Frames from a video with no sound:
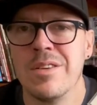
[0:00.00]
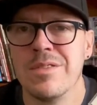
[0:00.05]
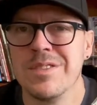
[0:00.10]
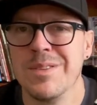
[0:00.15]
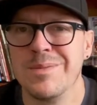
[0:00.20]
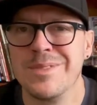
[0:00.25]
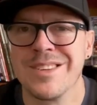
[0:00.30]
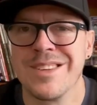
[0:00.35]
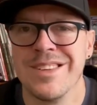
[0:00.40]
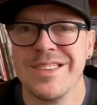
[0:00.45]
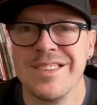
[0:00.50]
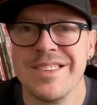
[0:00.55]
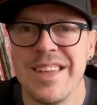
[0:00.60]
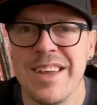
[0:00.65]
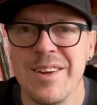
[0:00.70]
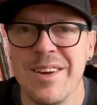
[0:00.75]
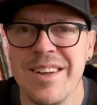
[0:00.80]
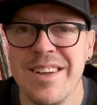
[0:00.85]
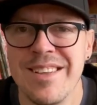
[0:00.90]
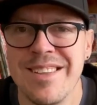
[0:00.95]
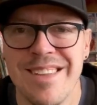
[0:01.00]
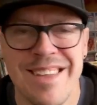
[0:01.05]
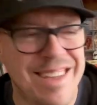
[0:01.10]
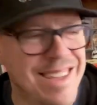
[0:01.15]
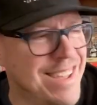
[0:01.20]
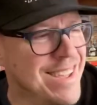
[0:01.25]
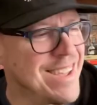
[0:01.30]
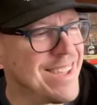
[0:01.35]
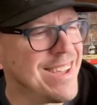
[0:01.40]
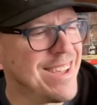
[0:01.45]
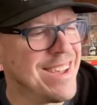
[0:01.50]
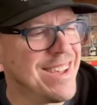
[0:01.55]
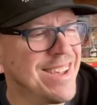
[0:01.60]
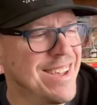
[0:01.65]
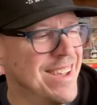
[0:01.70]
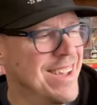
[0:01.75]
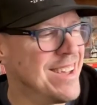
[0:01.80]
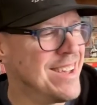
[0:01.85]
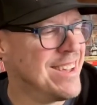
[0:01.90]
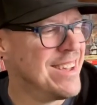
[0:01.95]
so I'm just going to stare at
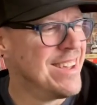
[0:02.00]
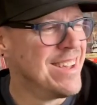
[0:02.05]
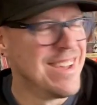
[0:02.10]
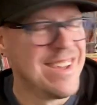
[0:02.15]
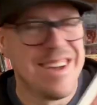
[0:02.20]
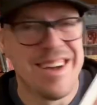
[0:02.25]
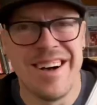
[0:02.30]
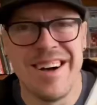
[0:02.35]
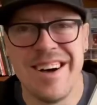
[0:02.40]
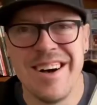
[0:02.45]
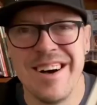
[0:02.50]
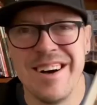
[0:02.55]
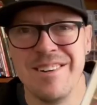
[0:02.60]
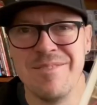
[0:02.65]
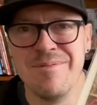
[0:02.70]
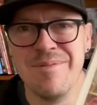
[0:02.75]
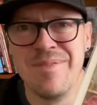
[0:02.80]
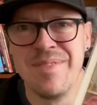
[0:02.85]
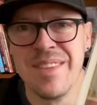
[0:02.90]
it.